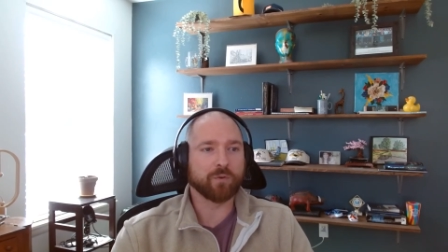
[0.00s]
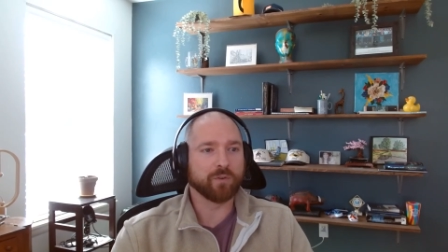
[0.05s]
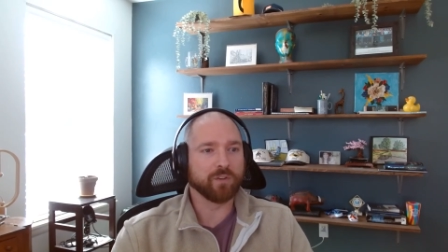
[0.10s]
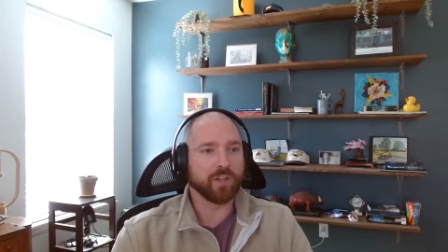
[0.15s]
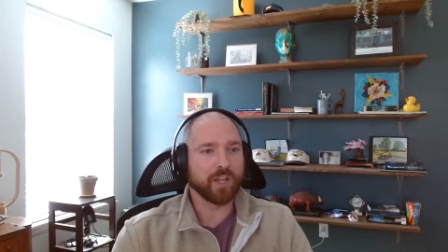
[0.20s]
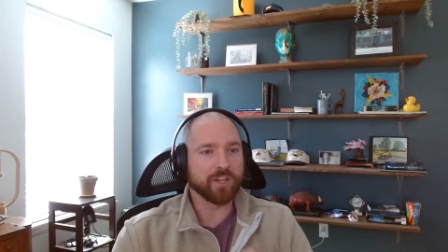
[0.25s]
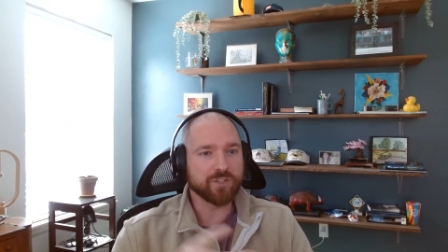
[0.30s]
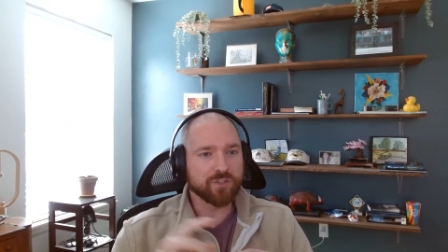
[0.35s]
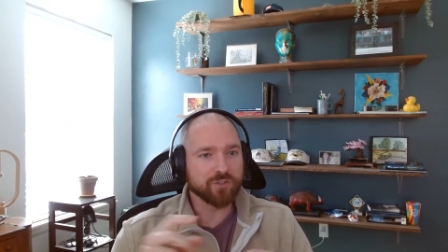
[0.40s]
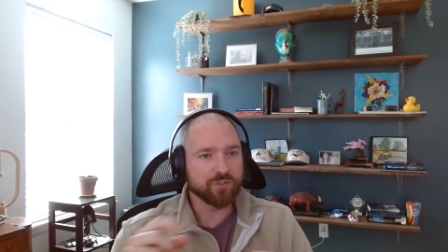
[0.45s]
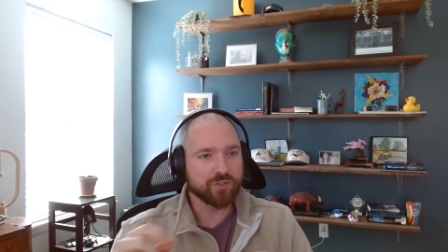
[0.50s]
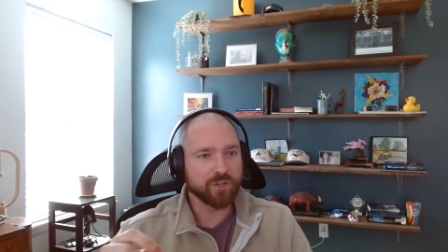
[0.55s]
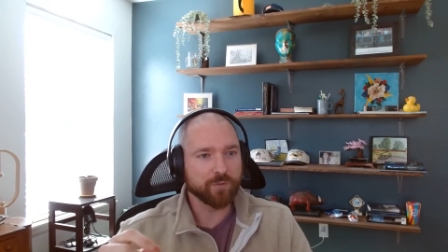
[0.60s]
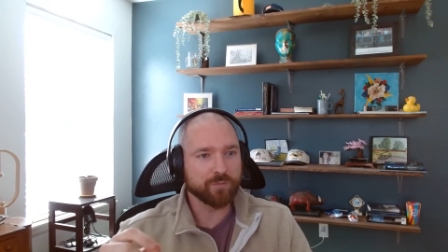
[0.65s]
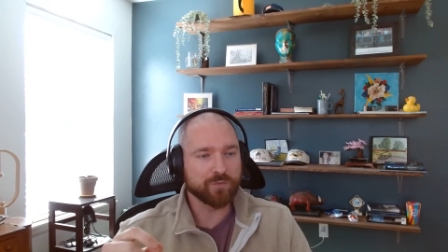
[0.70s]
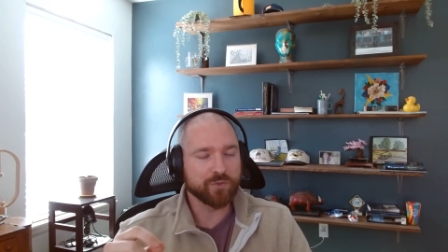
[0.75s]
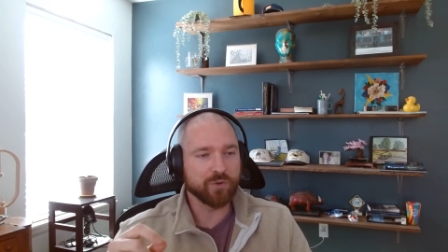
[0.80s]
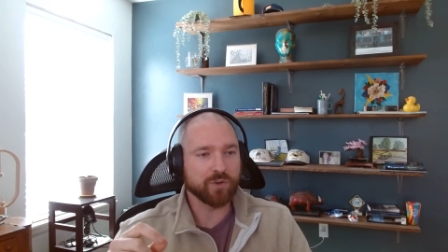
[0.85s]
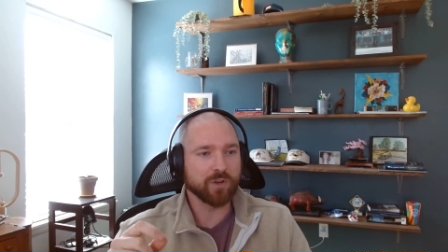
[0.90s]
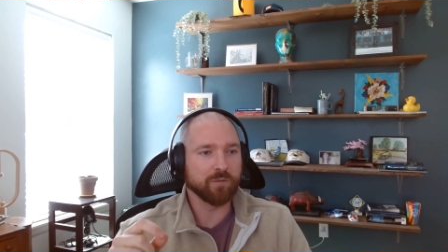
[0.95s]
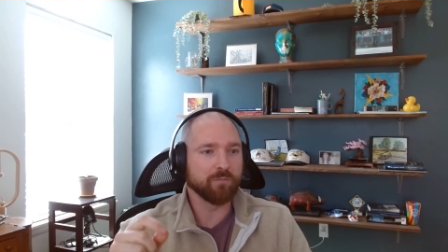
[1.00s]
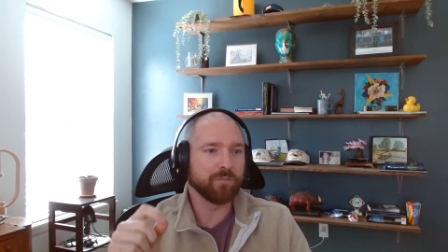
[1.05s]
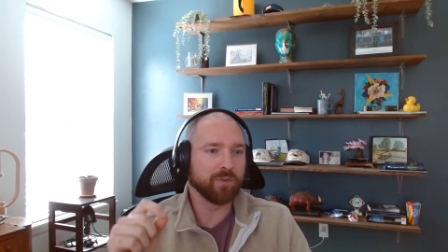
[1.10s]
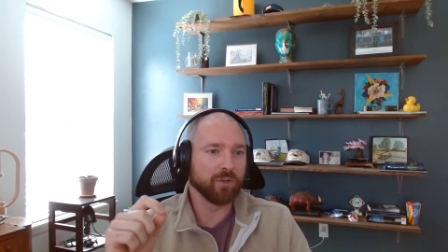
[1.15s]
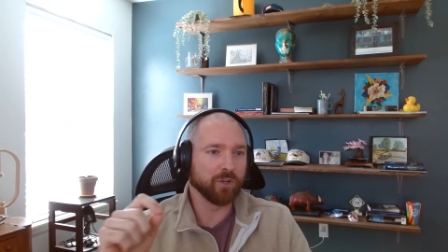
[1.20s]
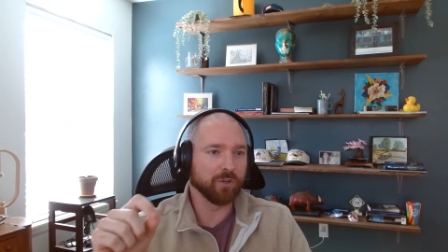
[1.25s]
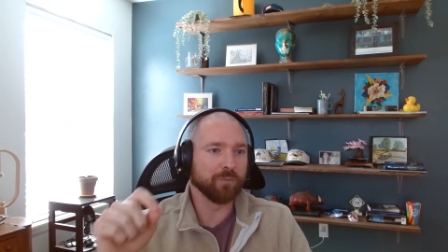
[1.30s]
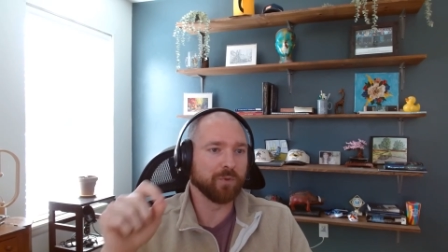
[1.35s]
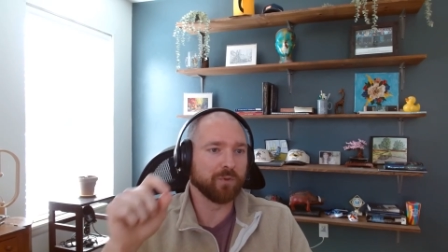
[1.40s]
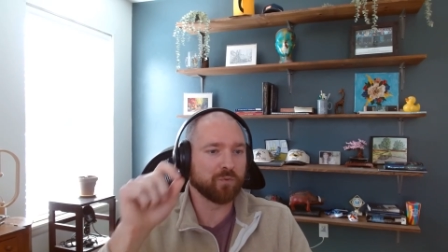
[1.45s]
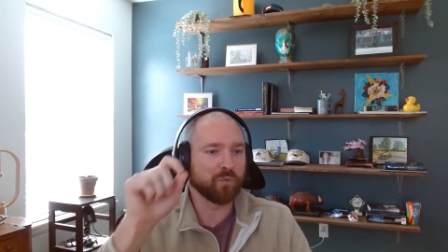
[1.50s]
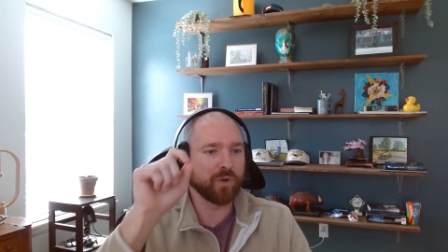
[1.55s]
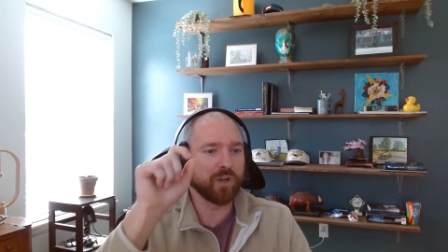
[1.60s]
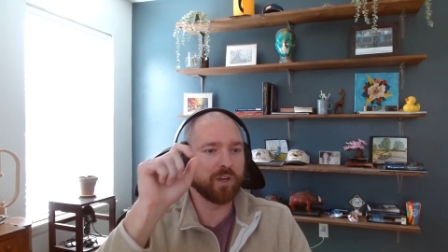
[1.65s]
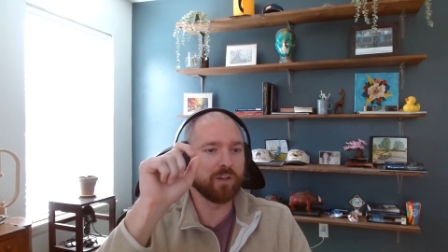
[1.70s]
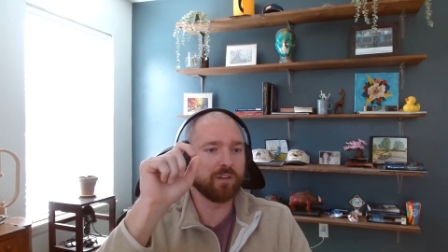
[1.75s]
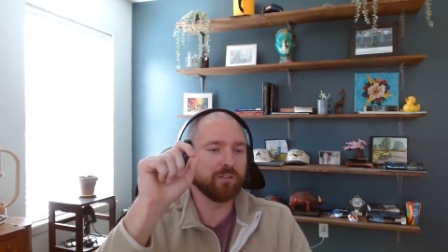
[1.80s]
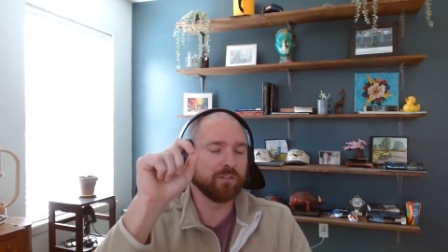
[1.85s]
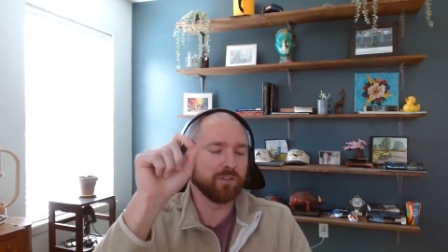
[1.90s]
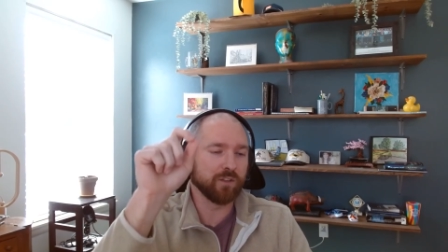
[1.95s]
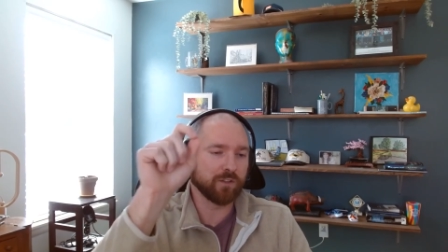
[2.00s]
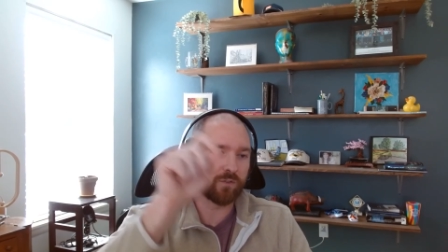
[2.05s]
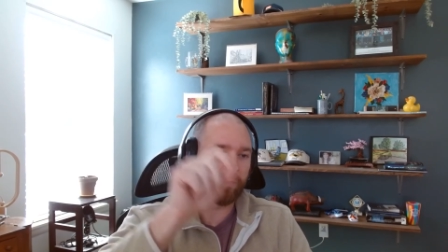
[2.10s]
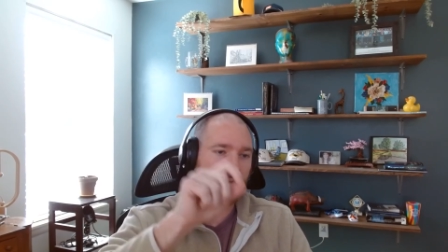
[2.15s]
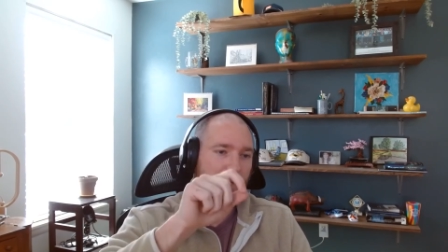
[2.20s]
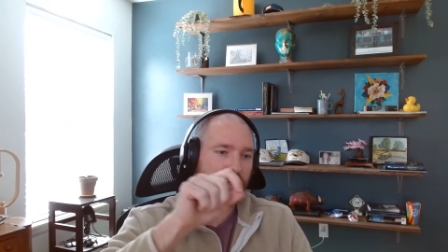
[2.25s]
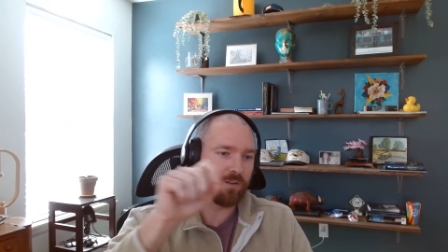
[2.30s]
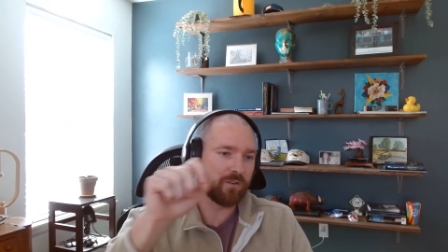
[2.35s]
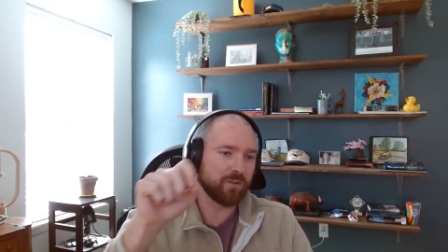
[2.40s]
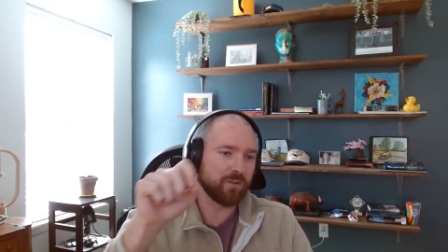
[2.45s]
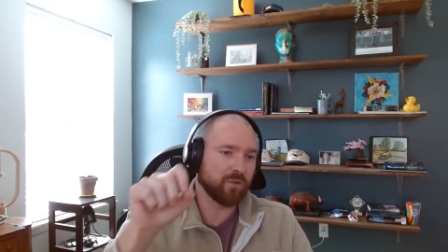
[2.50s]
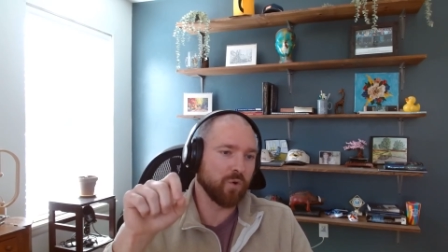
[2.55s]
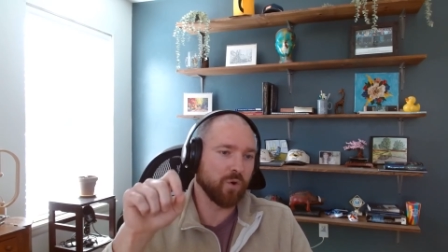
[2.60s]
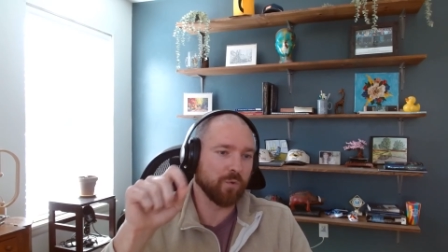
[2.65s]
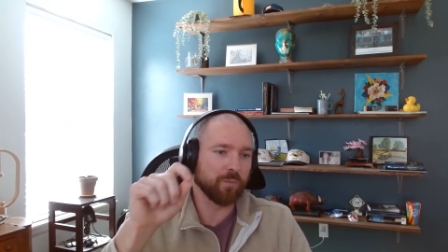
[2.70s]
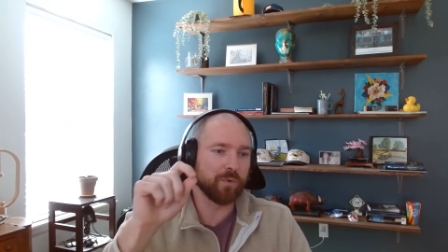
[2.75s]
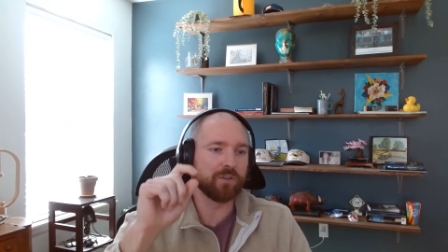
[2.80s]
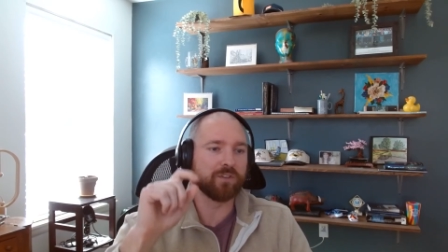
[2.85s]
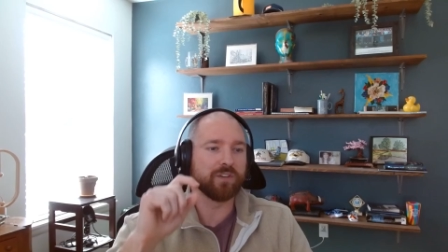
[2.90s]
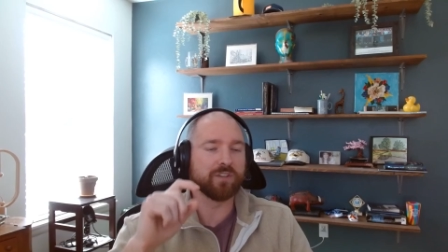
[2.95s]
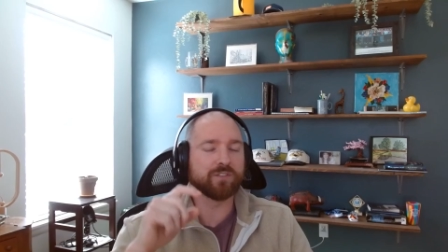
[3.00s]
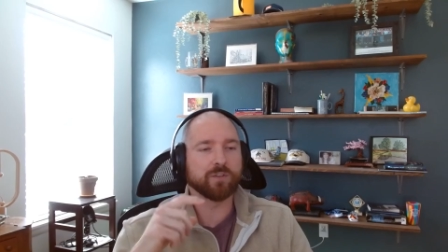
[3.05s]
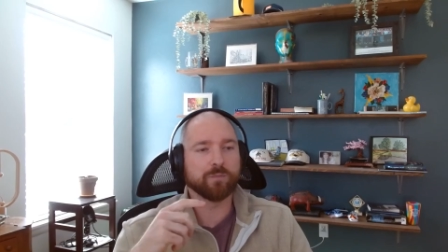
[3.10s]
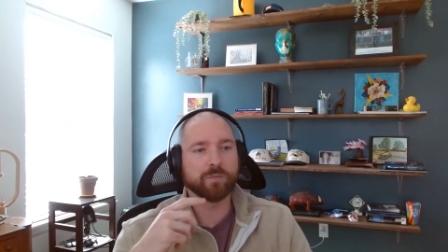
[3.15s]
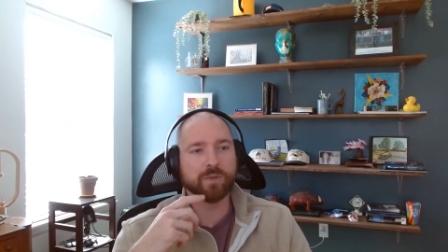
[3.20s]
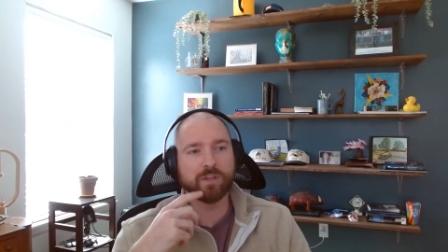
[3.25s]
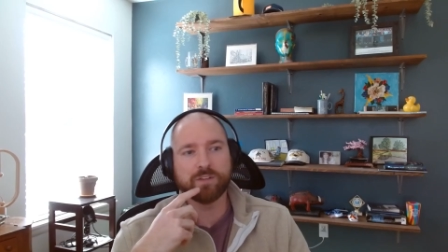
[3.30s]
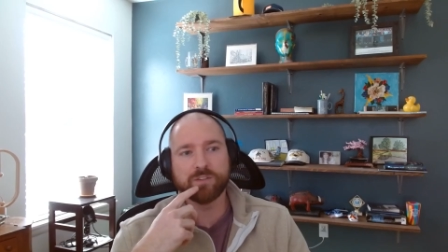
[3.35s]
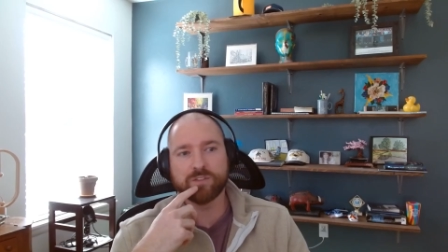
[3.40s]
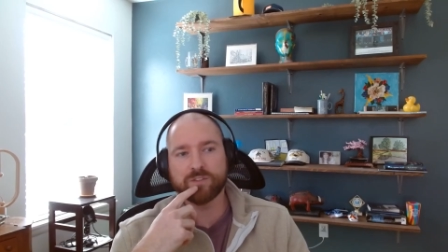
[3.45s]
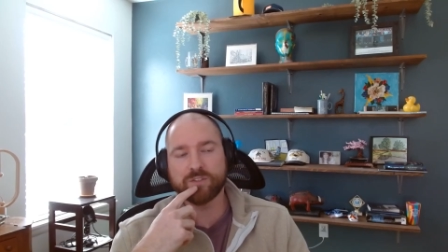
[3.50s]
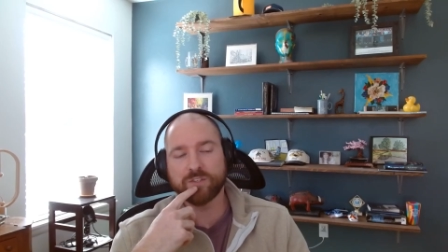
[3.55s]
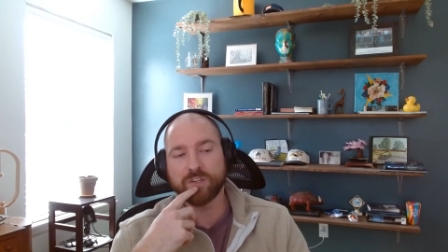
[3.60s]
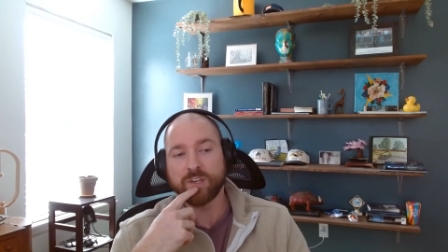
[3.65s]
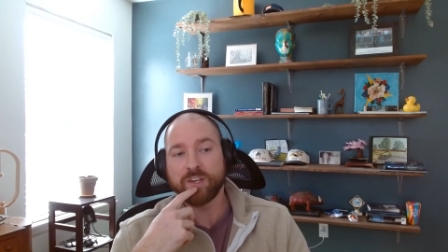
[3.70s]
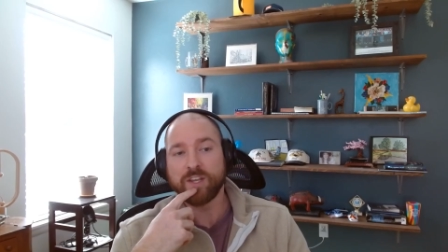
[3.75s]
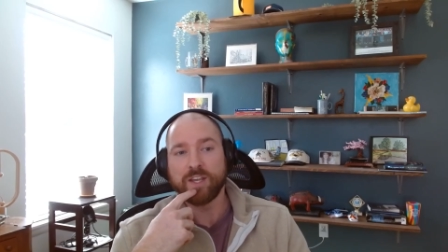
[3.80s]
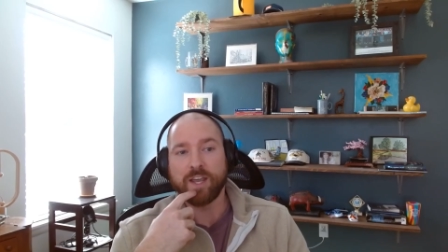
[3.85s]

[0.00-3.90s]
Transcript: relationships you can build between the three core participants,